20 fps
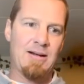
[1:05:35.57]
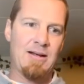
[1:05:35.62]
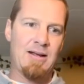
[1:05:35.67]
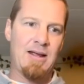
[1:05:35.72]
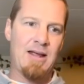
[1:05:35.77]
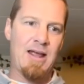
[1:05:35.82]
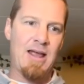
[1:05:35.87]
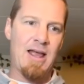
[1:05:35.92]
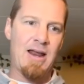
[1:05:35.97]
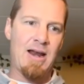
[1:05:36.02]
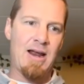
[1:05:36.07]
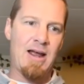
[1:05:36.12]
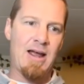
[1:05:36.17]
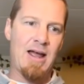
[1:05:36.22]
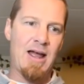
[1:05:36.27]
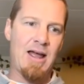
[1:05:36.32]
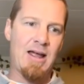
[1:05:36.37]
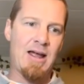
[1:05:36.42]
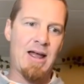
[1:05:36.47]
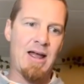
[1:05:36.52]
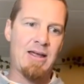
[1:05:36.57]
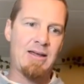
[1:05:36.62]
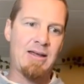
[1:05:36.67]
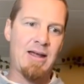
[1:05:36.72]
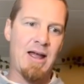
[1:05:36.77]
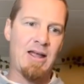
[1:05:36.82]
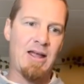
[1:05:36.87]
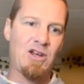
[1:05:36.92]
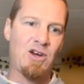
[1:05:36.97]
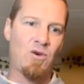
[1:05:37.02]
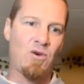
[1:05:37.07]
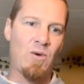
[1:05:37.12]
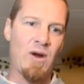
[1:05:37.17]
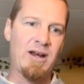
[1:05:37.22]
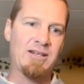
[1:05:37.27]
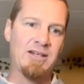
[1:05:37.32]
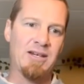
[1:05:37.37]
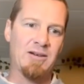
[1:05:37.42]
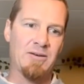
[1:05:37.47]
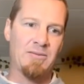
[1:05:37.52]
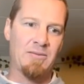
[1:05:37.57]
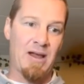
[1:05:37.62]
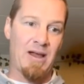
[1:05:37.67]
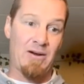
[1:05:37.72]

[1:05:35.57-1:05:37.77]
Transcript: And I corrected them.